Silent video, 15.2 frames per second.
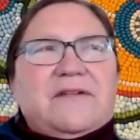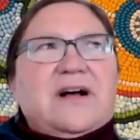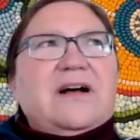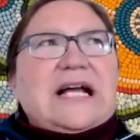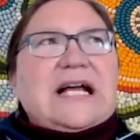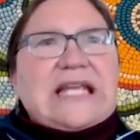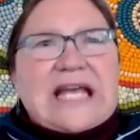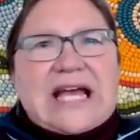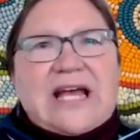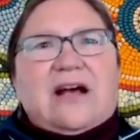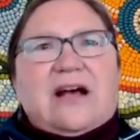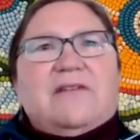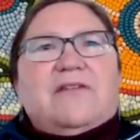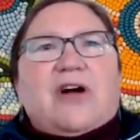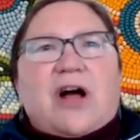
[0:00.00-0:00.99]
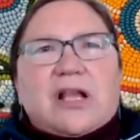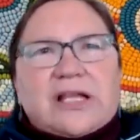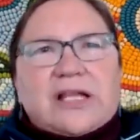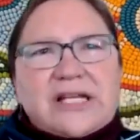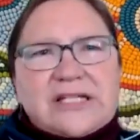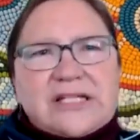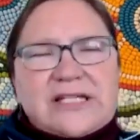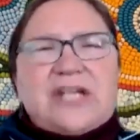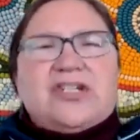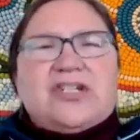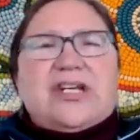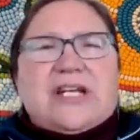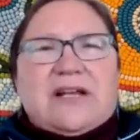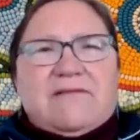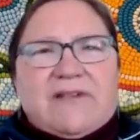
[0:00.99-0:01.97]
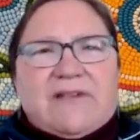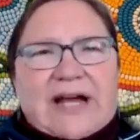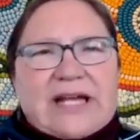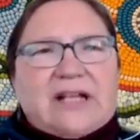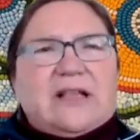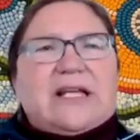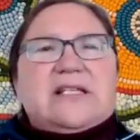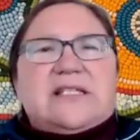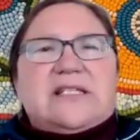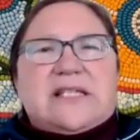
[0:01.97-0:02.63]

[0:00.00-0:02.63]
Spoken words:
again, of colonization and violence,